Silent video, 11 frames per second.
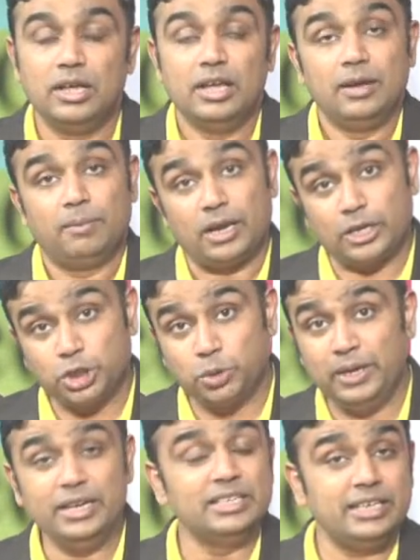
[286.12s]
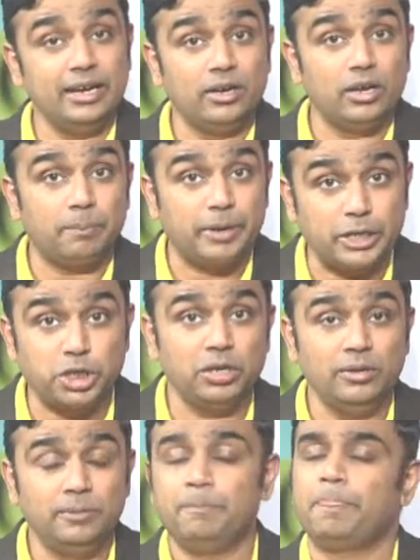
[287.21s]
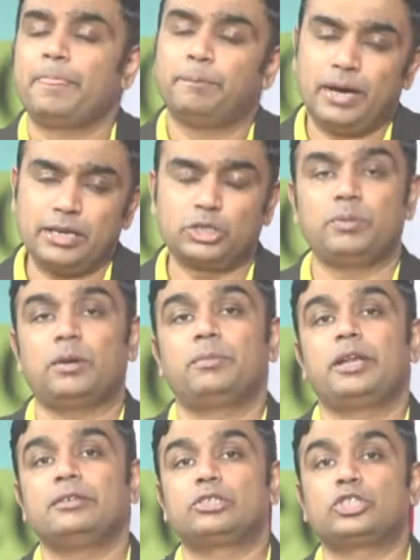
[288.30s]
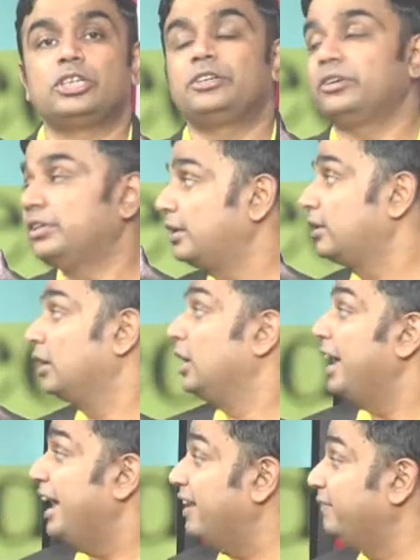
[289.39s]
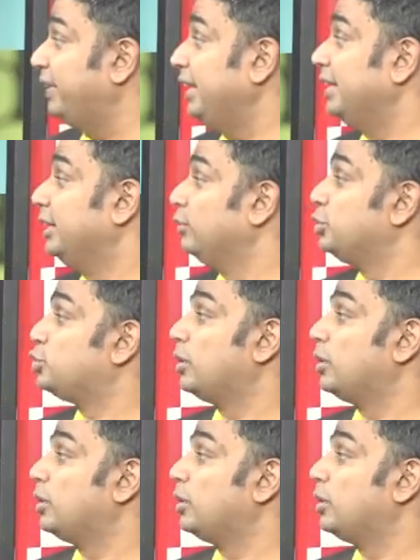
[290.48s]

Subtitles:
But Ashwin, is he under pressure? Paras Mhambrey stated that every individual